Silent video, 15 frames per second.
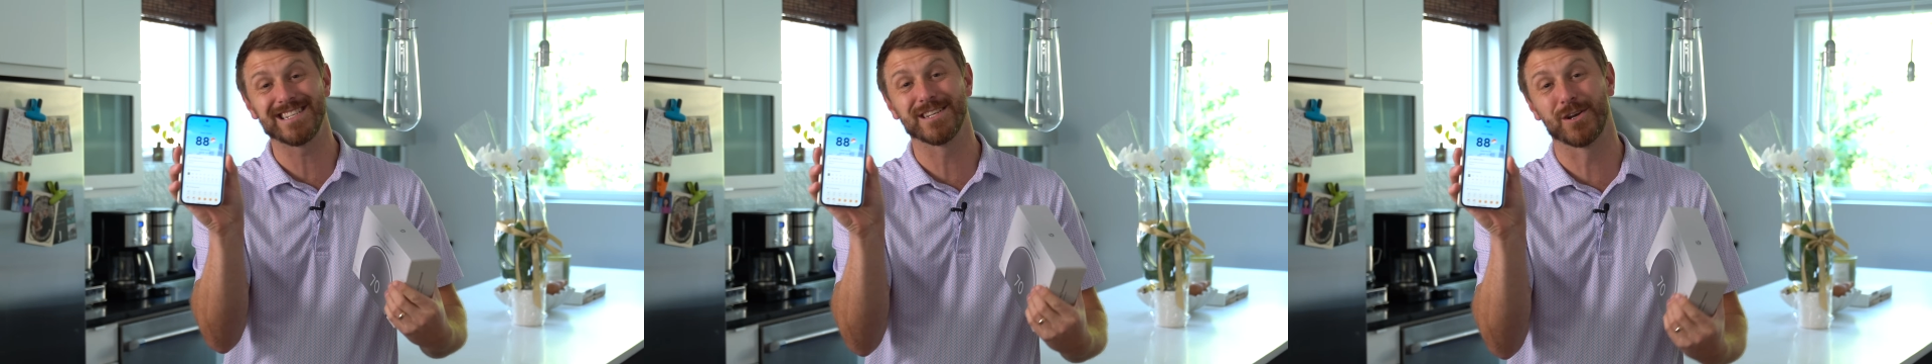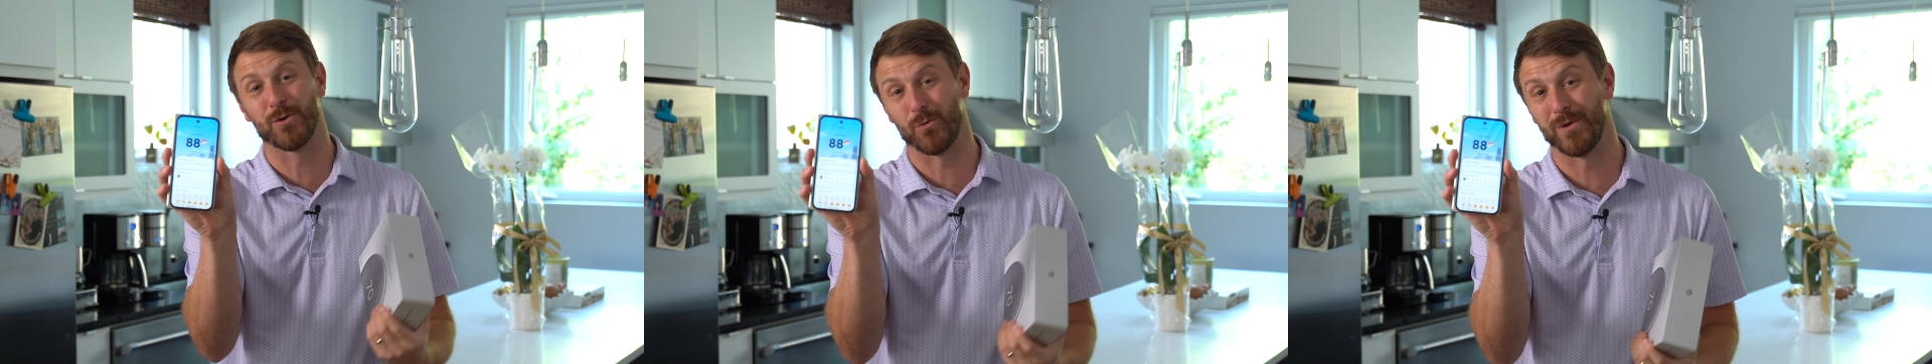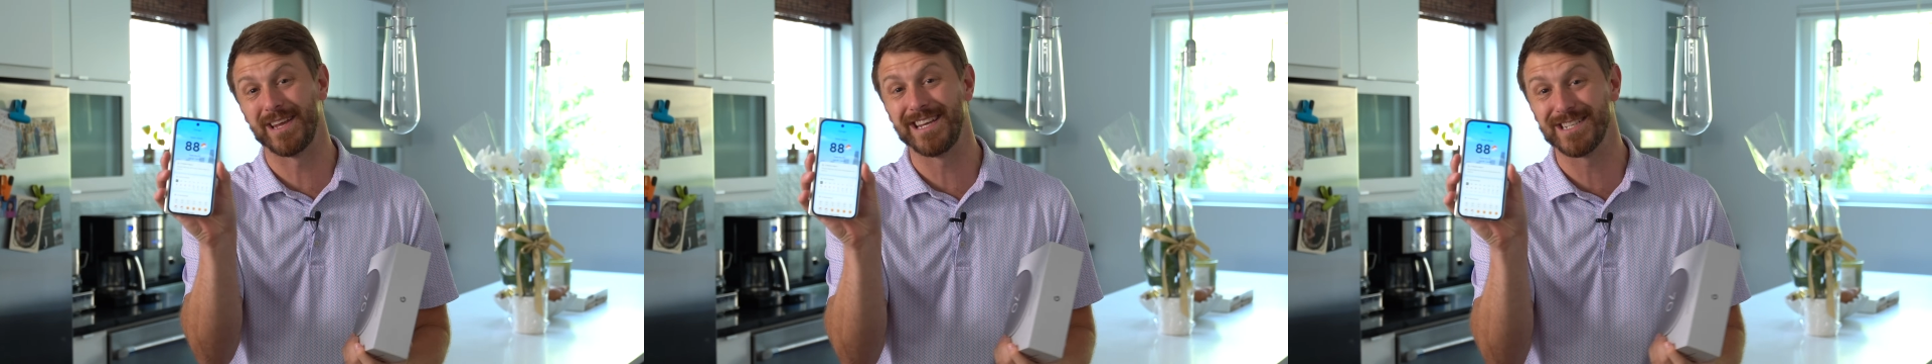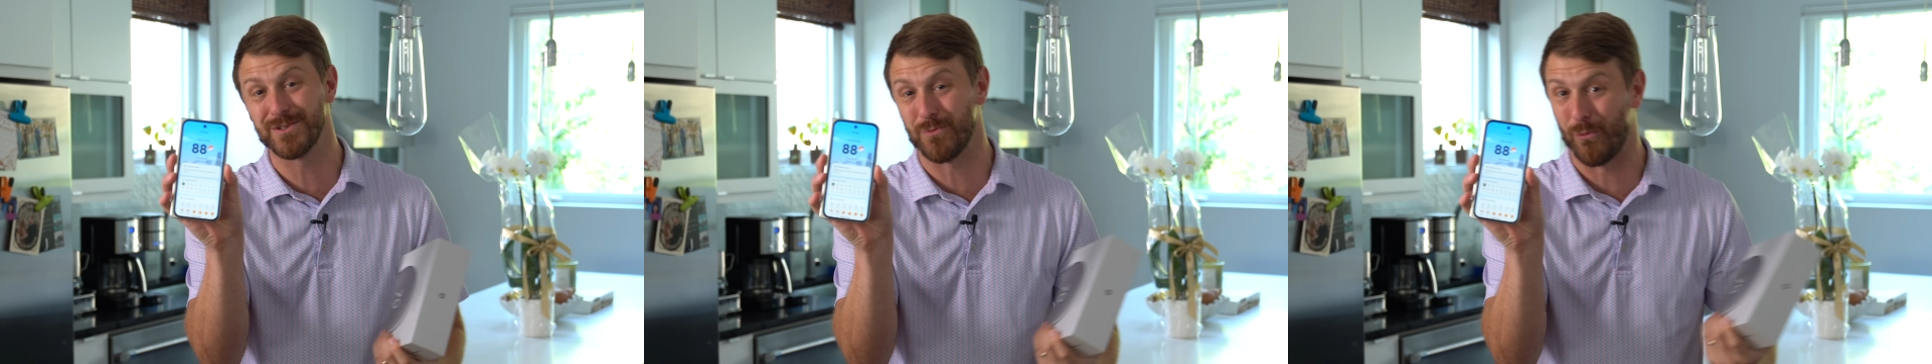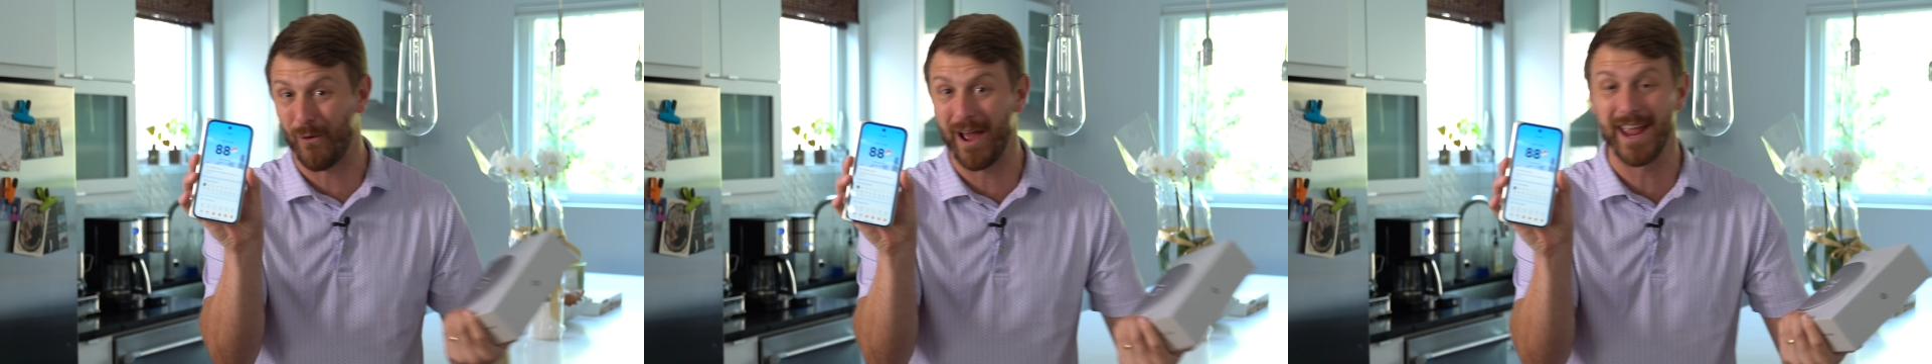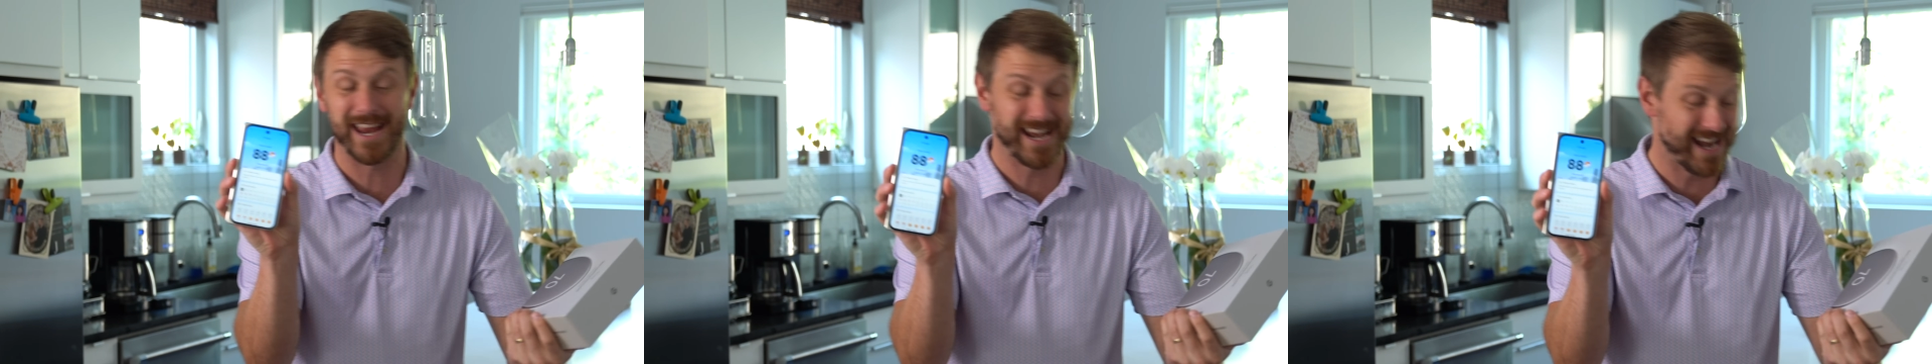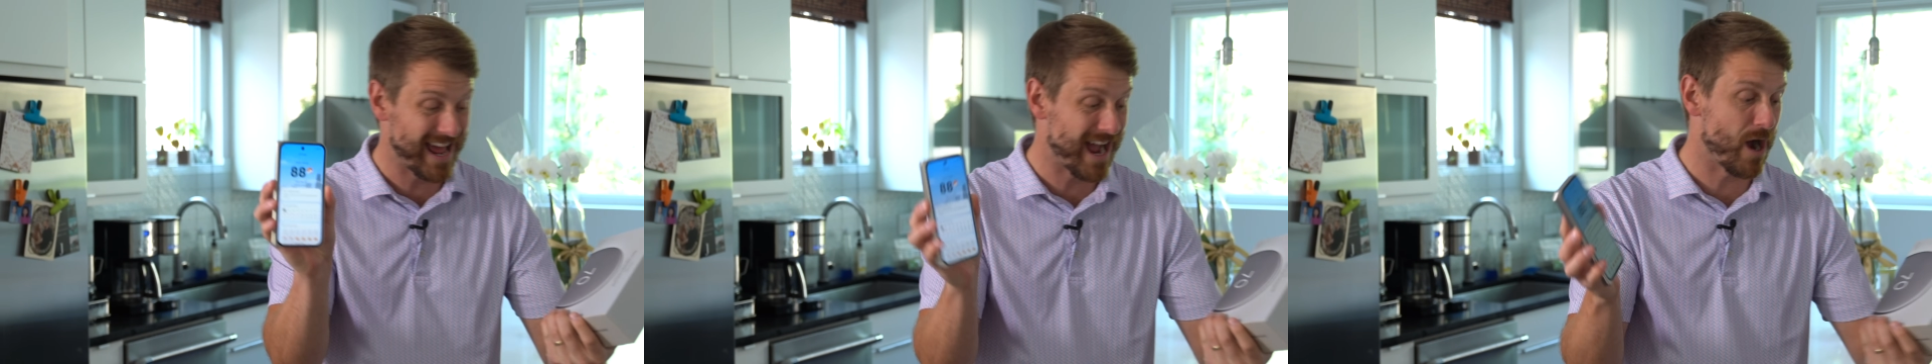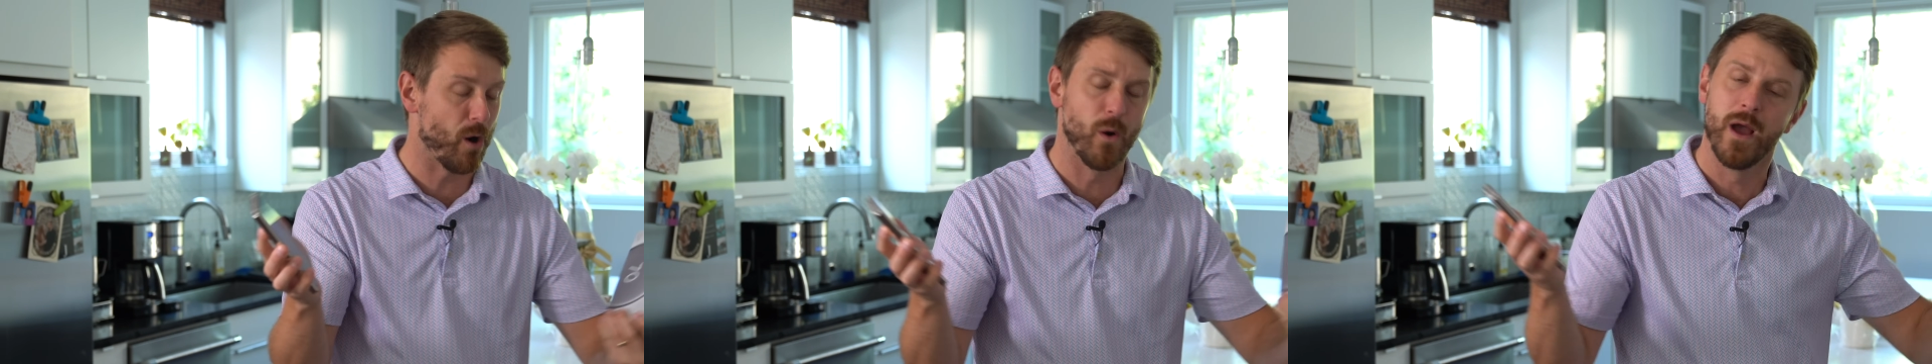degrees right
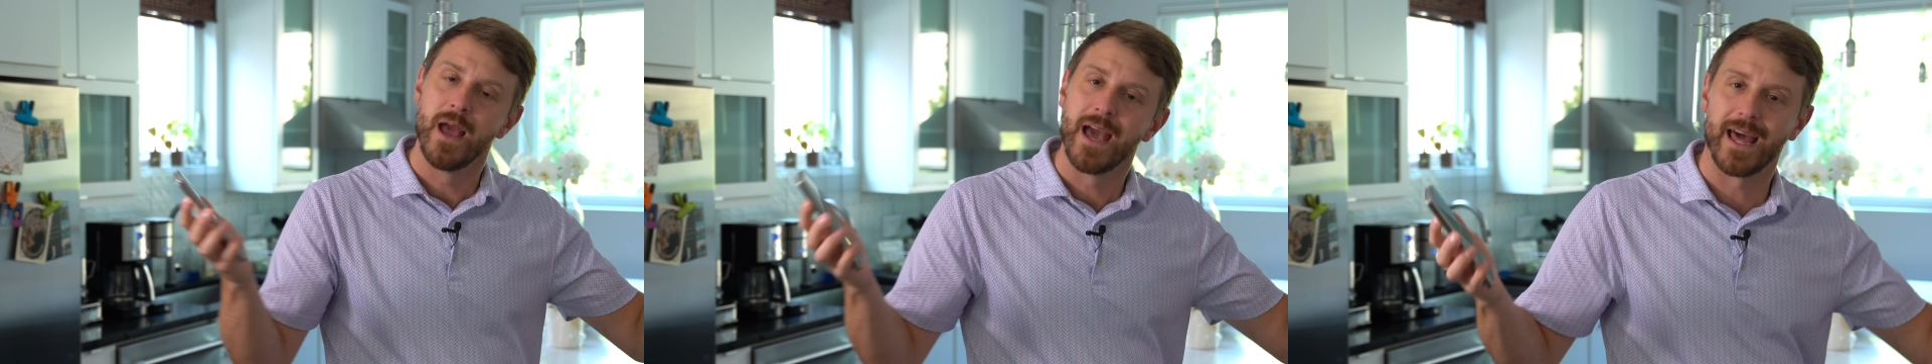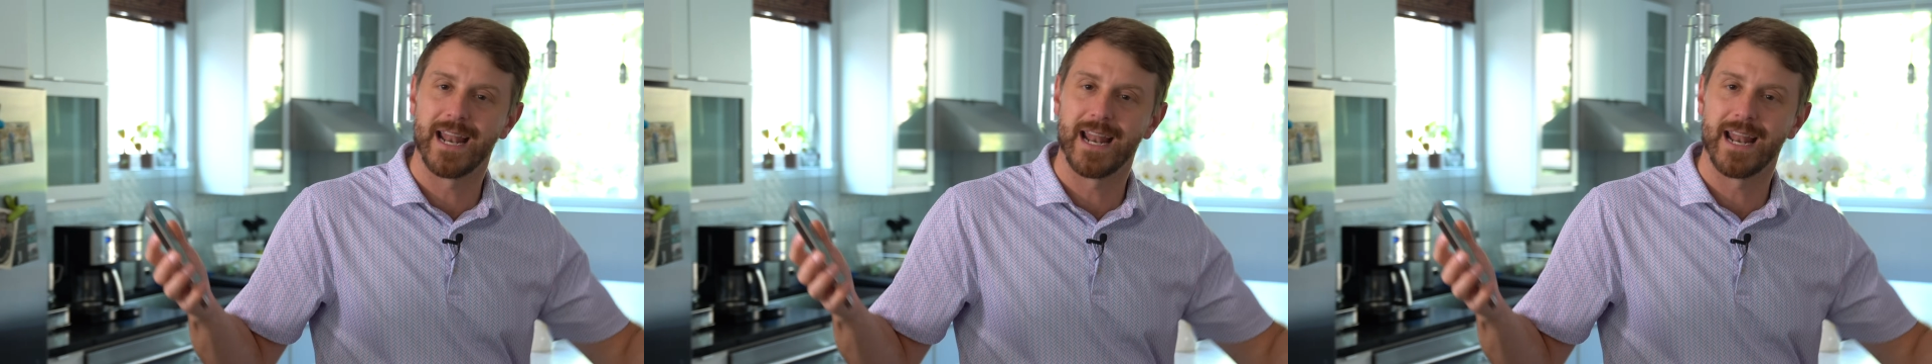now,